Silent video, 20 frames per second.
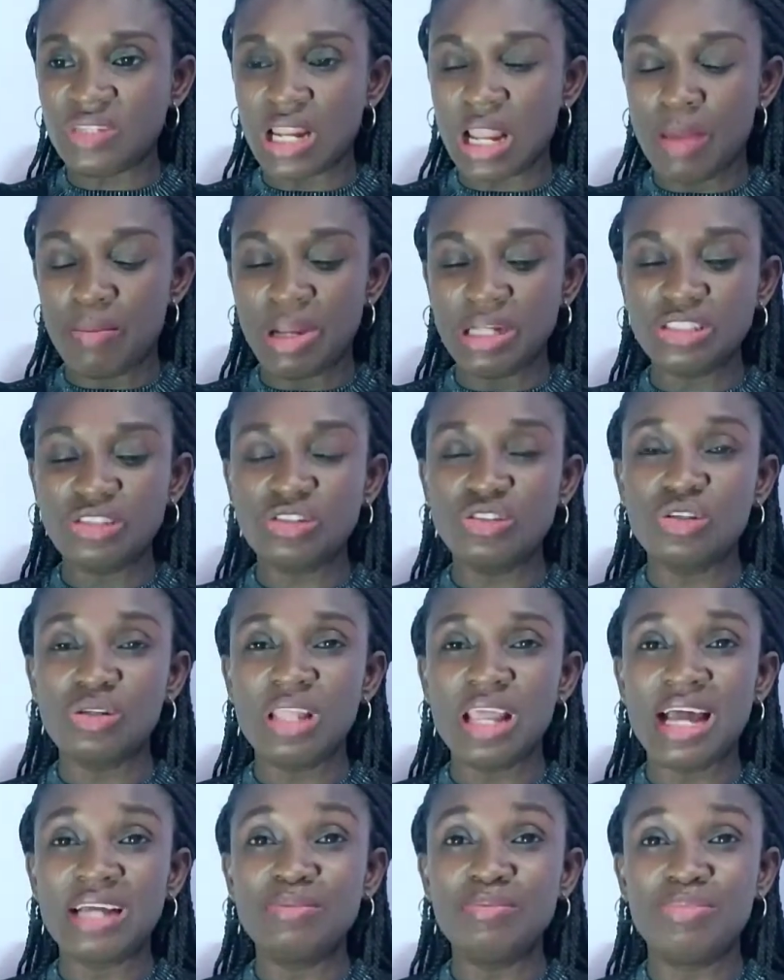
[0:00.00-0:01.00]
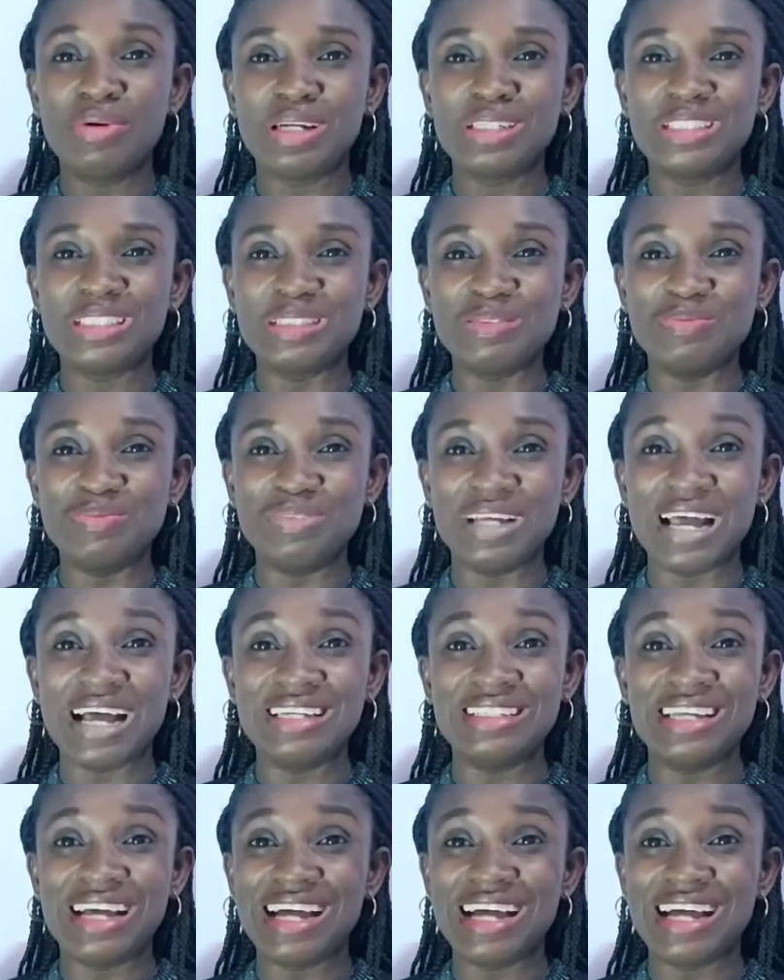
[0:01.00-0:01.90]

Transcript: And my church only had branching, had